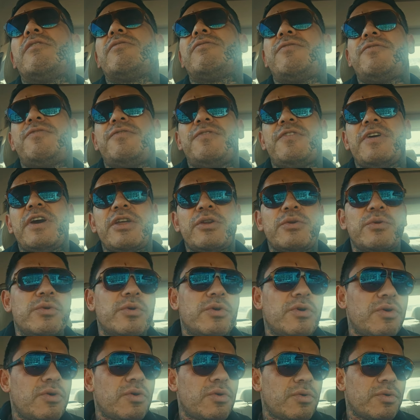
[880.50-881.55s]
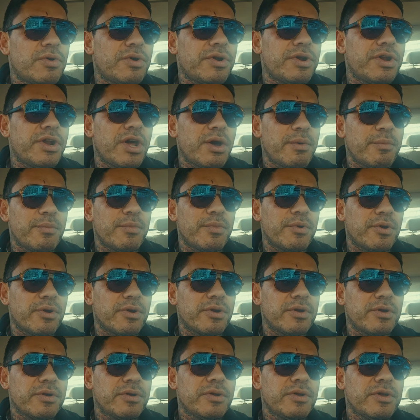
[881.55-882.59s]
federal
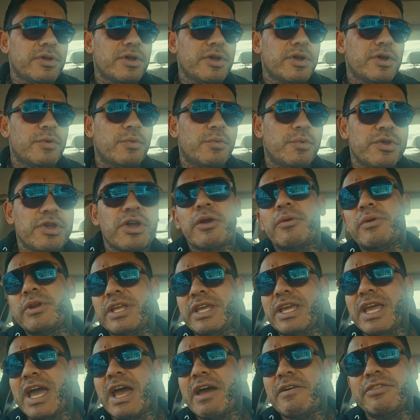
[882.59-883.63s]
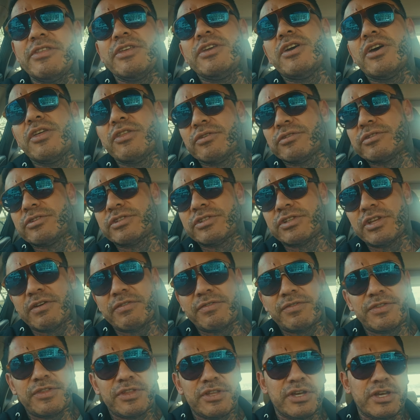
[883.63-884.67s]
number. We already have the other
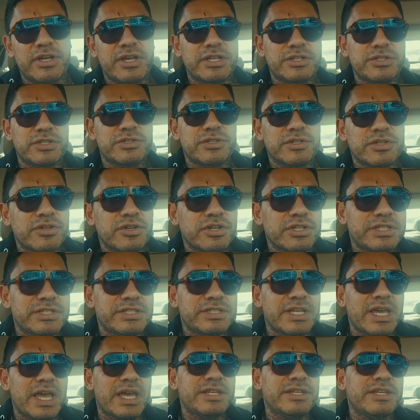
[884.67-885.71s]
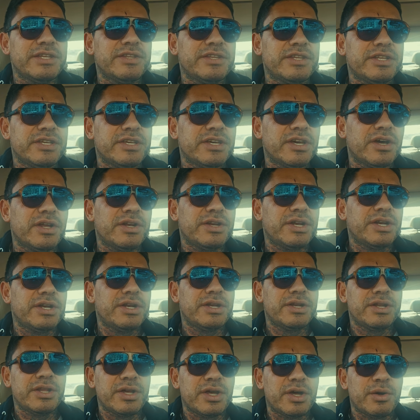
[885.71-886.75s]
stuff, though. It's a good standing,
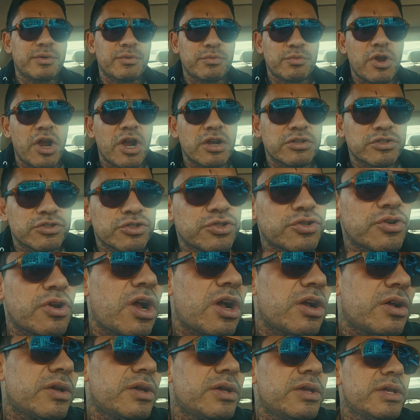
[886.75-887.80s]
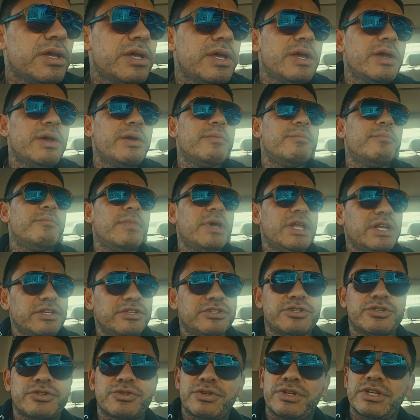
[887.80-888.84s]
the Wrong Strong
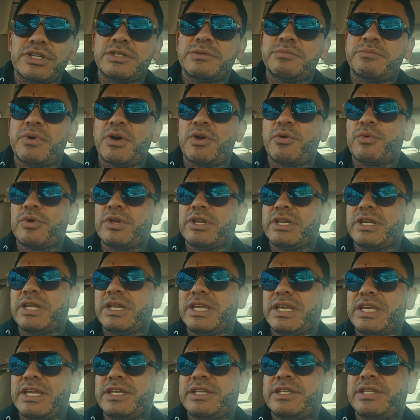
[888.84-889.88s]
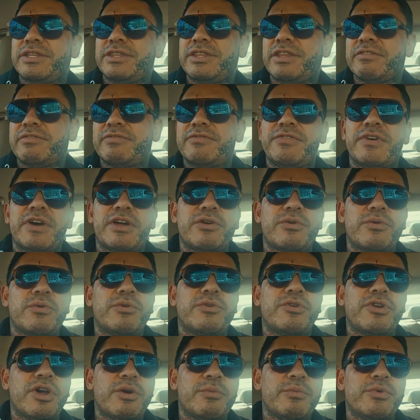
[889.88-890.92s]
Ministries. But we need the federal
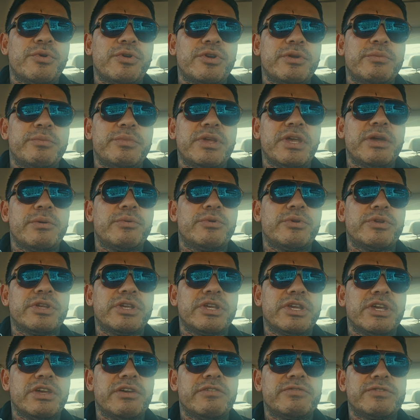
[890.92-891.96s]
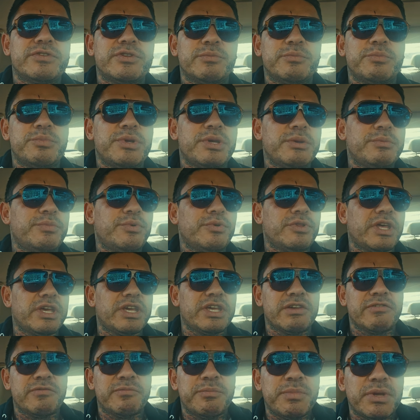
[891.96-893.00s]
number to be able to give to people that
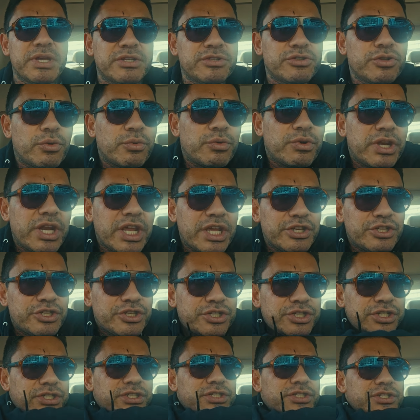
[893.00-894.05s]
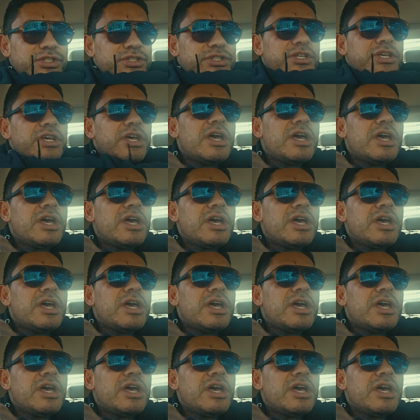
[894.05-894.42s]
give big donations.